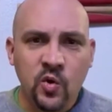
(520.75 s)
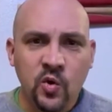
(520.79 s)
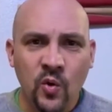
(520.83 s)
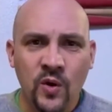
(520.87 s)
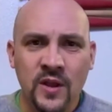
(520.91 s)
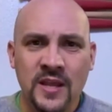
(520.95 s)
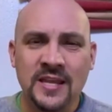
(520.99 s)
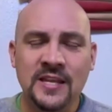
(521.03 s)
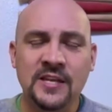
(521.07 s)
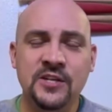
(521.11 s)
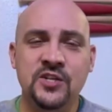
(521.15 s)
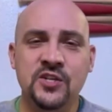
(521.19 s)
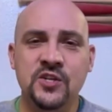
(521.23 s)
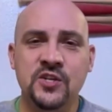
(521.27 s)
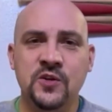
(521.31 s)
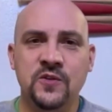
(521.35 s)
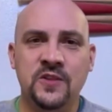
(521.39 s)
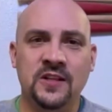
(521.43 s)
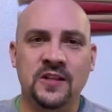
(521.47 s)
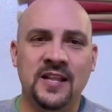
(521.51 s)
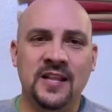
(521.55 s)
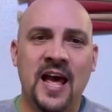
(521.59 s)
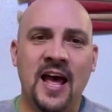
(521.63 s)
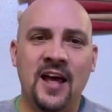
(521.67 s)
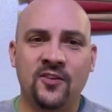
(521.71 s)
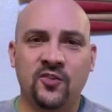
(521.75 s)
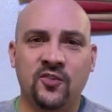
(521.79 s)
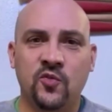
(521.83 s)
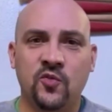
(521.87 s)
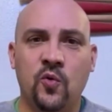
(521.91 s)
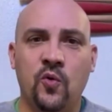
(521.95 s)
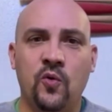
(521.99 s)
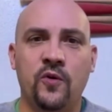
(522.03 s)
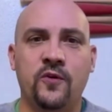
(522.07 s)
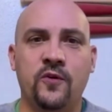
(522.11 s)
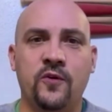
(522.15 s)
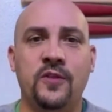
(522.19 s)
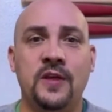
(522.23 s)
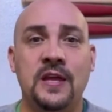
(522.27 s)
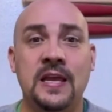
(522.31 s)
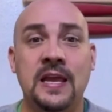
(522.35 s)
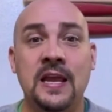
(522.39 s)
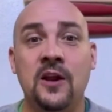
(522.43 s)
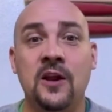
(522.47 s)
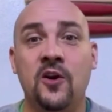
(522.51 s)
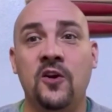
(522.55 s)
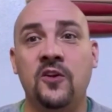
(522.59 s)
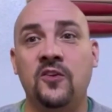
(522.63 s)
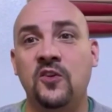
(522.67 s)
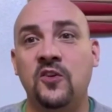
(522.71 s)
going into the last quarter of the
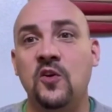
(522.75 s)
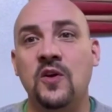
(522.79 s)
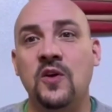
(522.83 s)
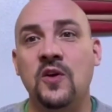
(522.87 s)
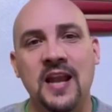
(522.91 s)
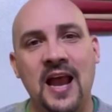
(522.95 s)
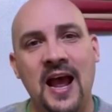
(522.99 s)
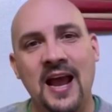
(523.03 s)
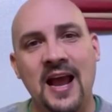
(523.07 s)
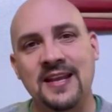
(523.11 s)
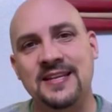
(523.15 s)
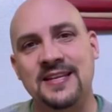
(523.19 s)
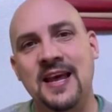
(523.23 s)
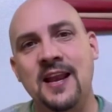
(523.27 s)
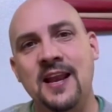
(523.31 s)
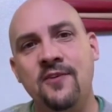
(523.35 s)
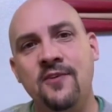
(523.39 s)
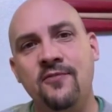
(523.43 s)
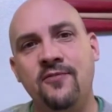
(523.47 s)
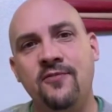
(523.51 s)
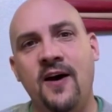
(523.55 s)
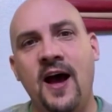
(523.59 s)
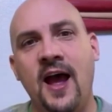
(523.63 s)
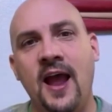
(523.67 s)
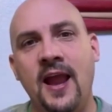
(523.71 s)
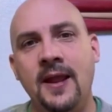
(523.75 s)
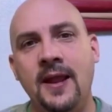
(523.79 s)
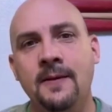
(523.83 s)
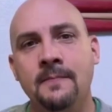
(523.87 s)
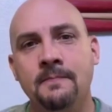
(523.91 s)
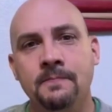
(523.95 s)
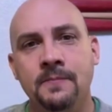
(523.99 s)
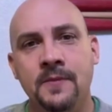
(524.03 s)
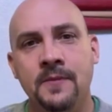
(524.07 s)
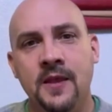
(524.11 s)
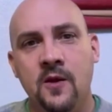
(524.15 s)
year is you can identify,